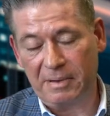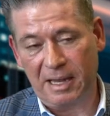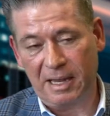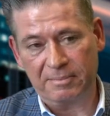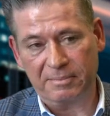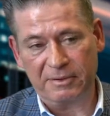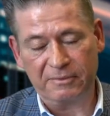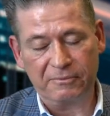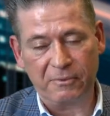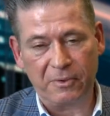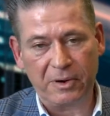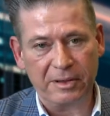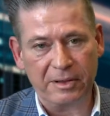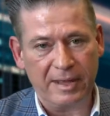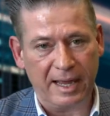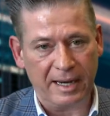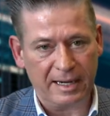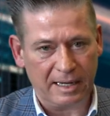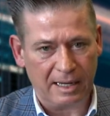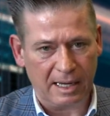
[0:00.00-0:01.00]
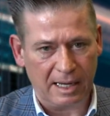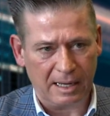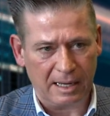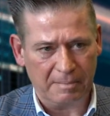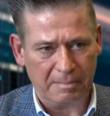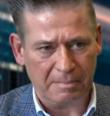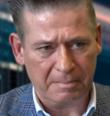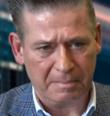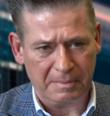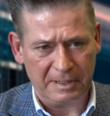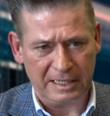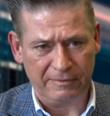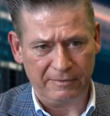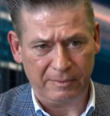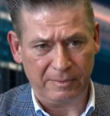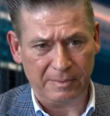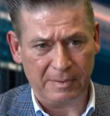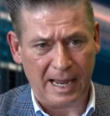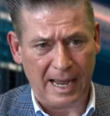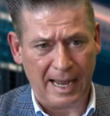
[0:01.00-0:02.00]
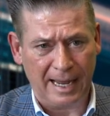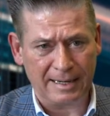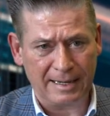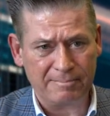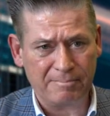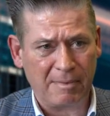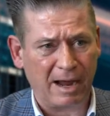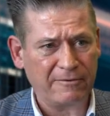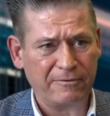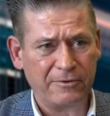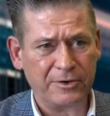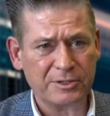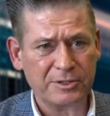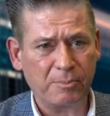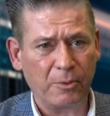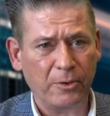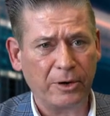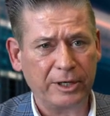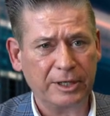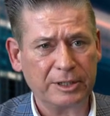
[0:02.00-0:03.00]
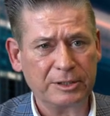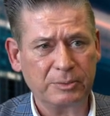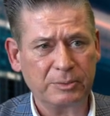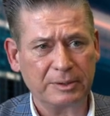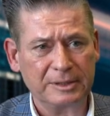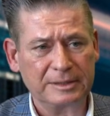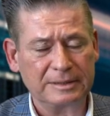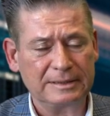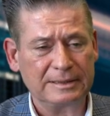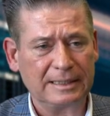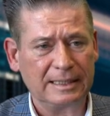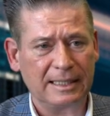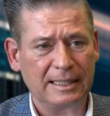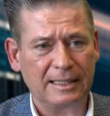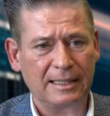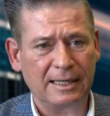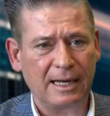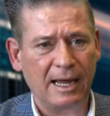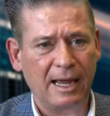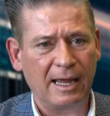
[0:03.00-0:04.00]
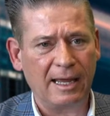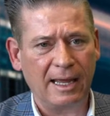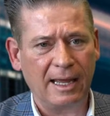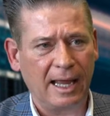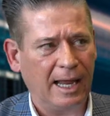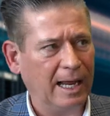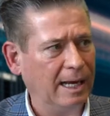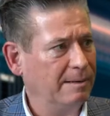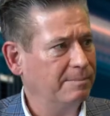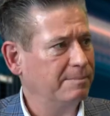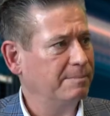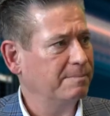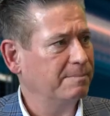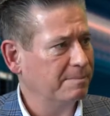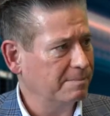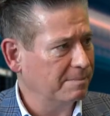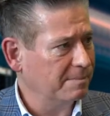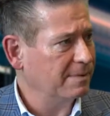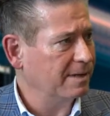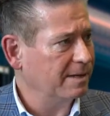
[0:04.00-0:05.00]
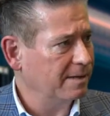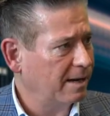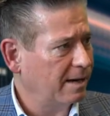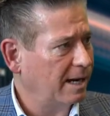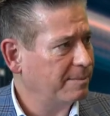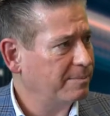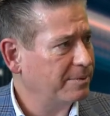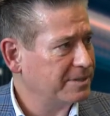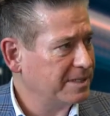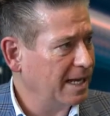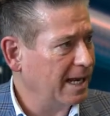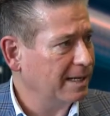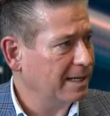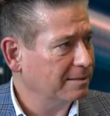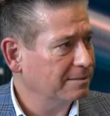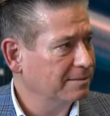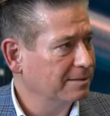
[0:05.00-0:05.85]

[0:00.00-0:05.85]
before then, even at my first mortgage was 8-9%.